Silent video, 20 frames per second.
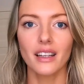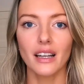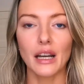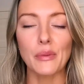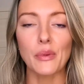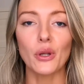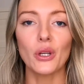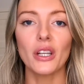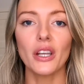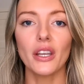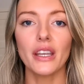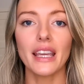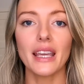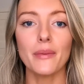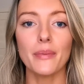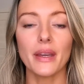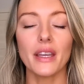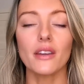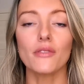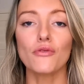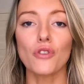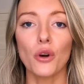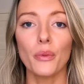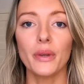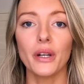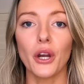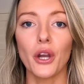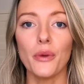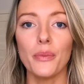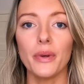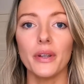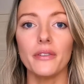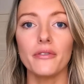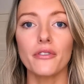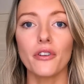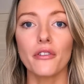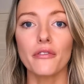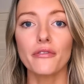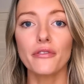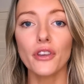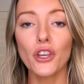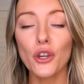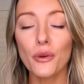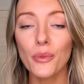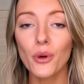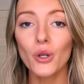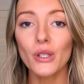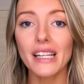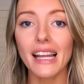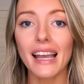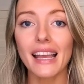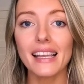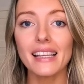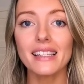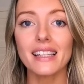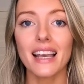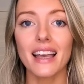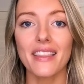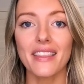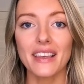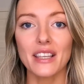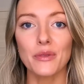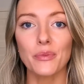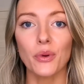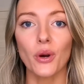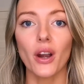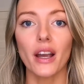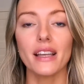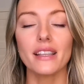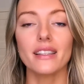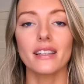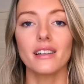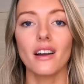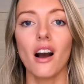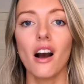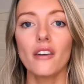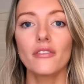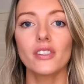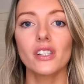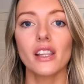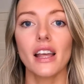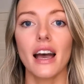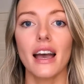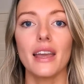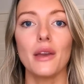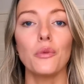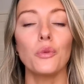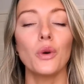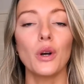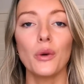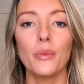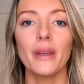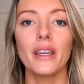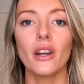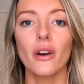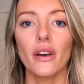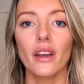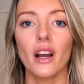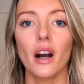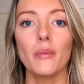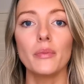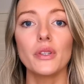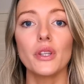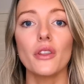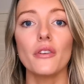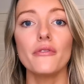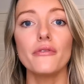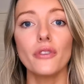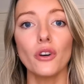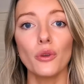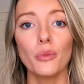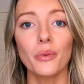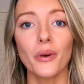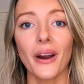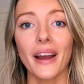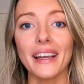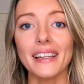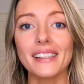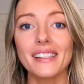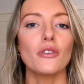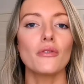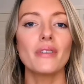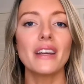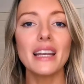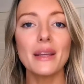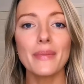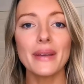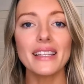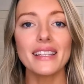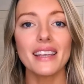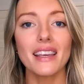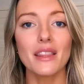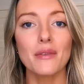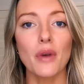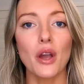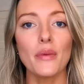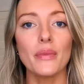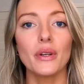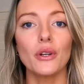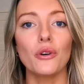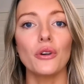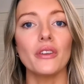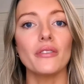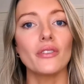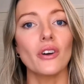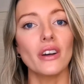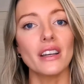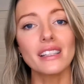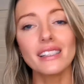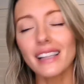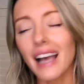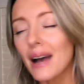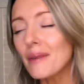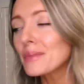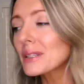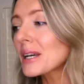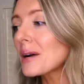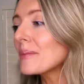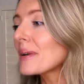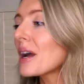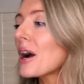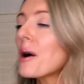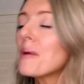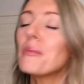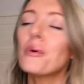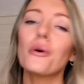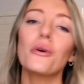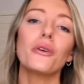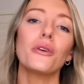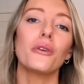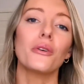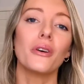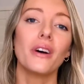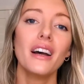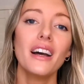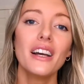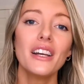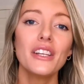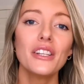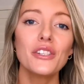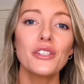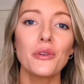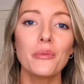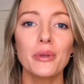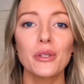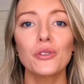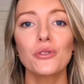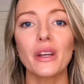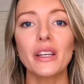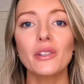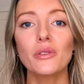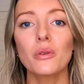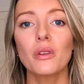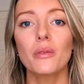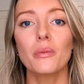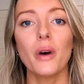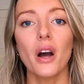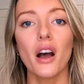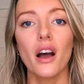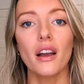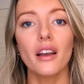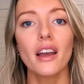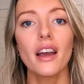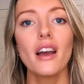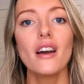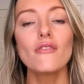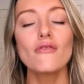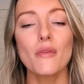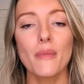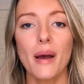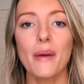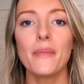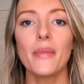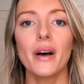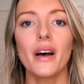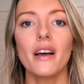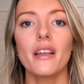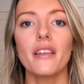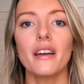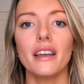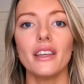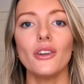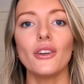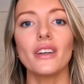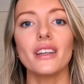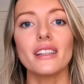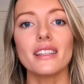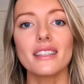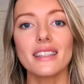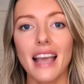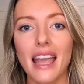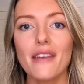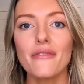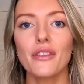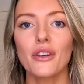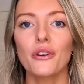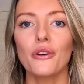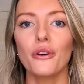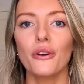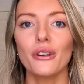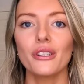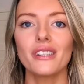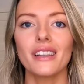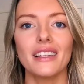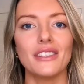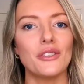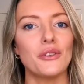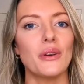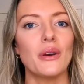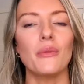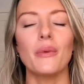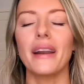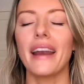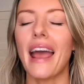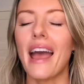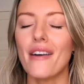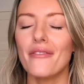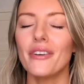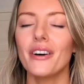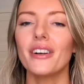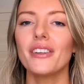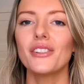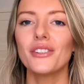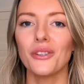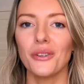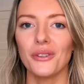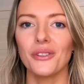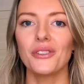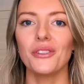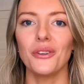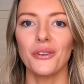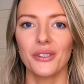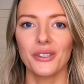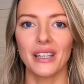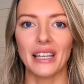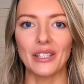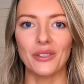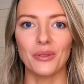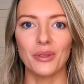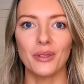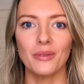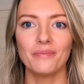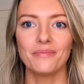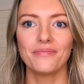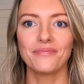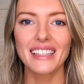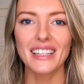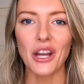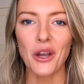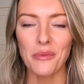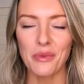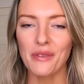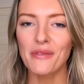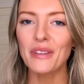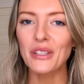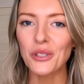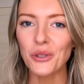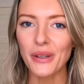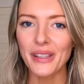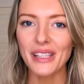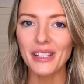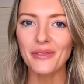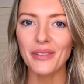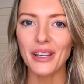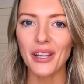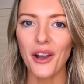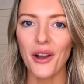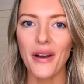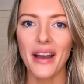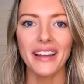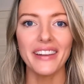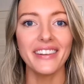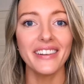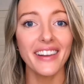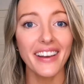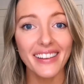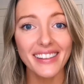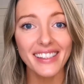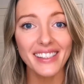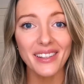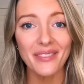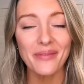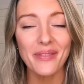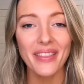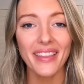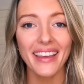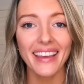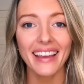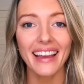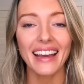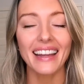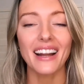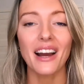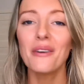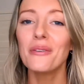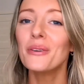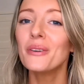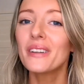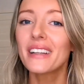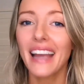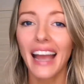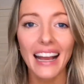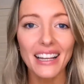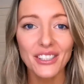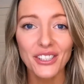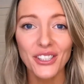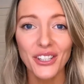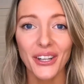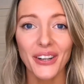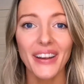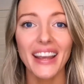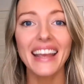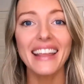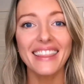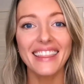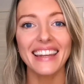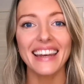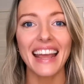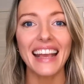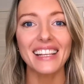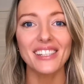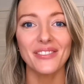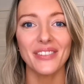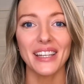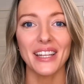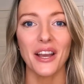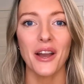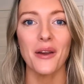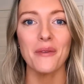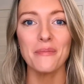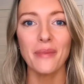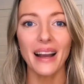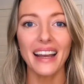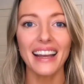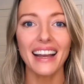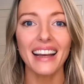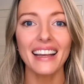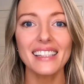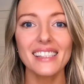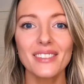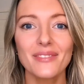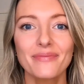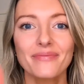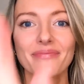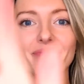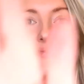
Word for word: I'm only keeping enrollment open for a few more days at this price, and after that it will be going up to the full price. If you're really busy at the moment, or you've got exams coming up, or you're super stressed with work, remember that you can save the course and do it whenever suits your schedule. I hope you've enjoyed this video and learnt something, and I will catch you in the next video. Bye guys!